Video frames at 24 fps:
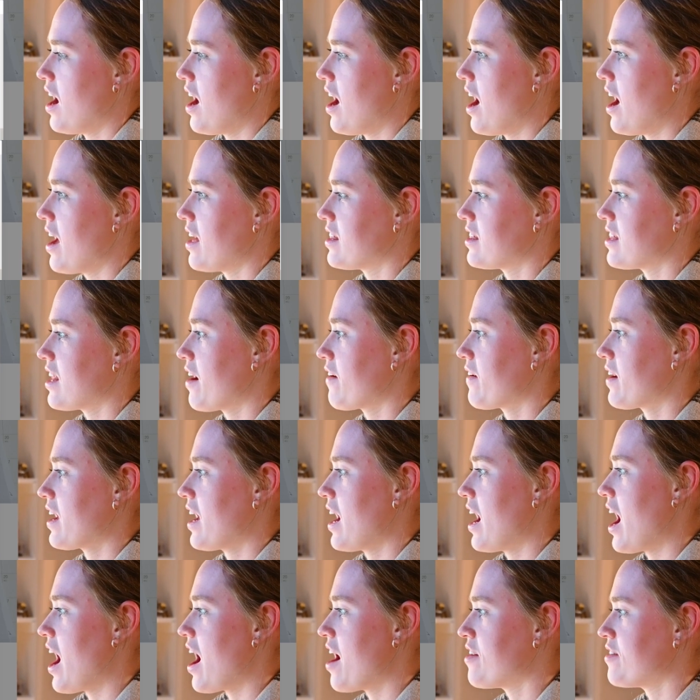And now I
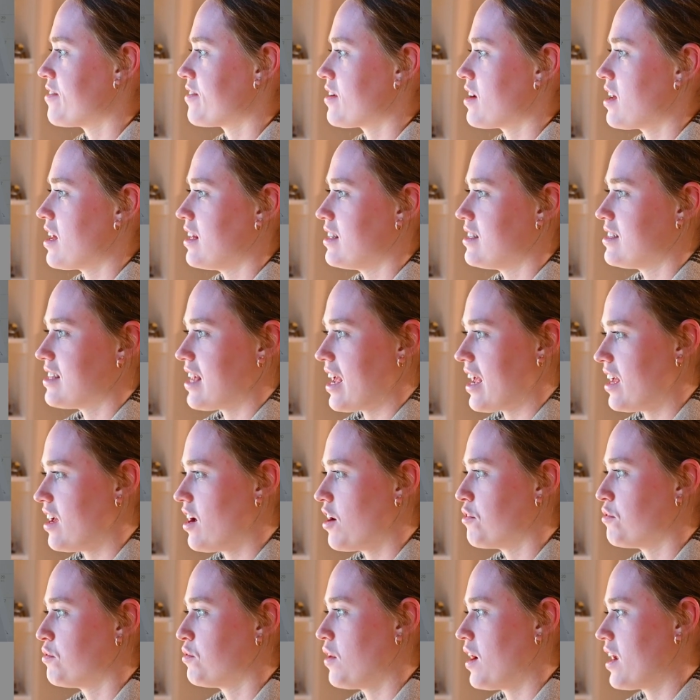have a date
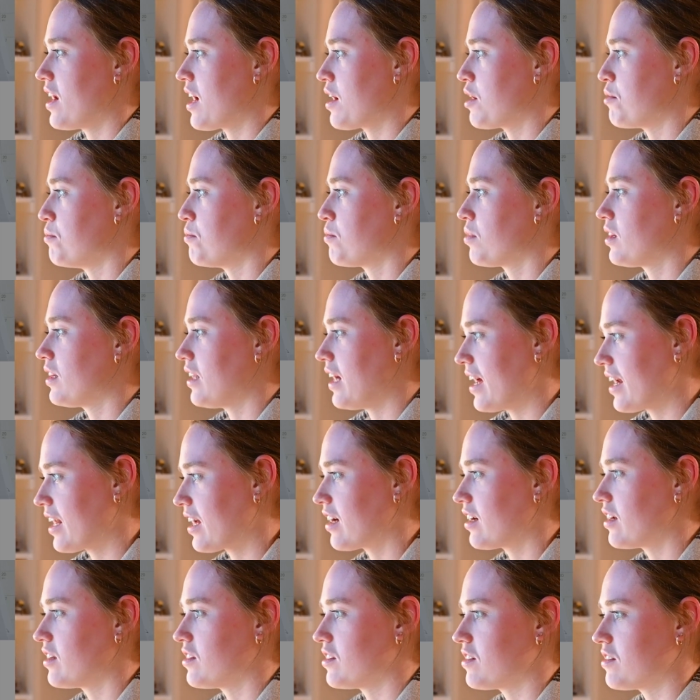of when I'm planning
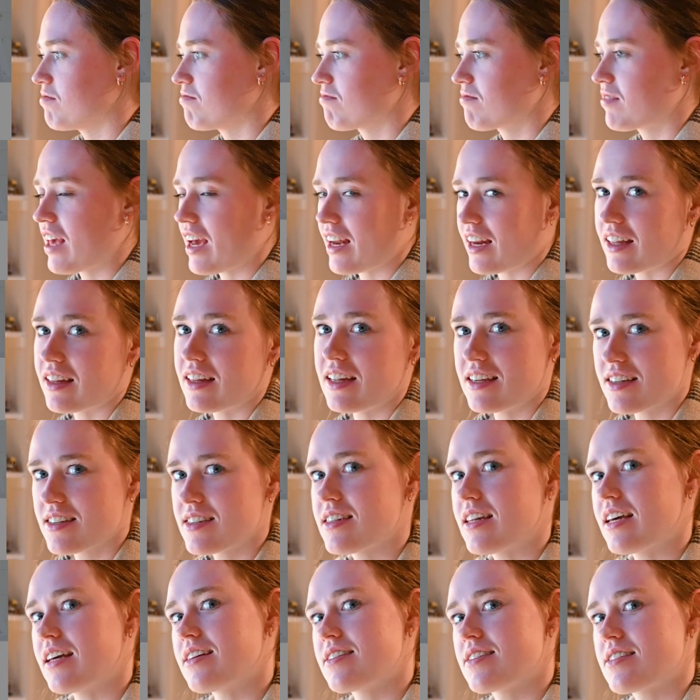on getting these
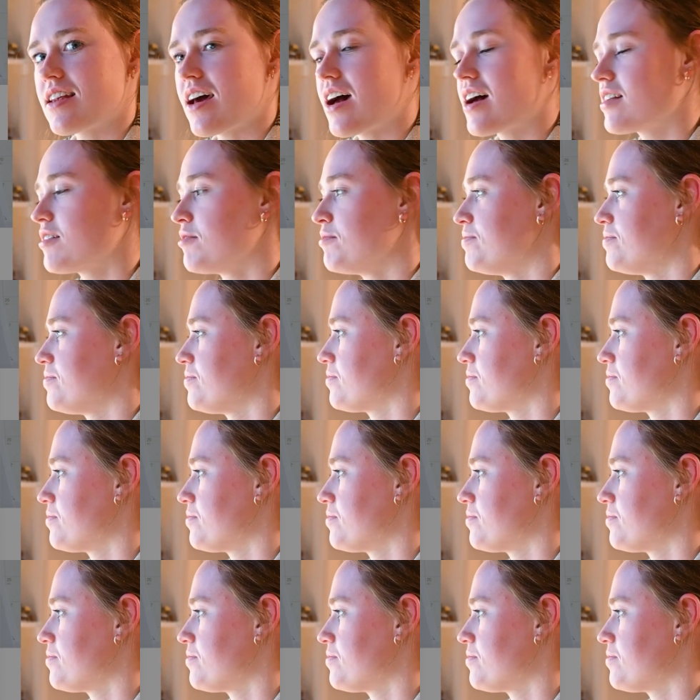things done.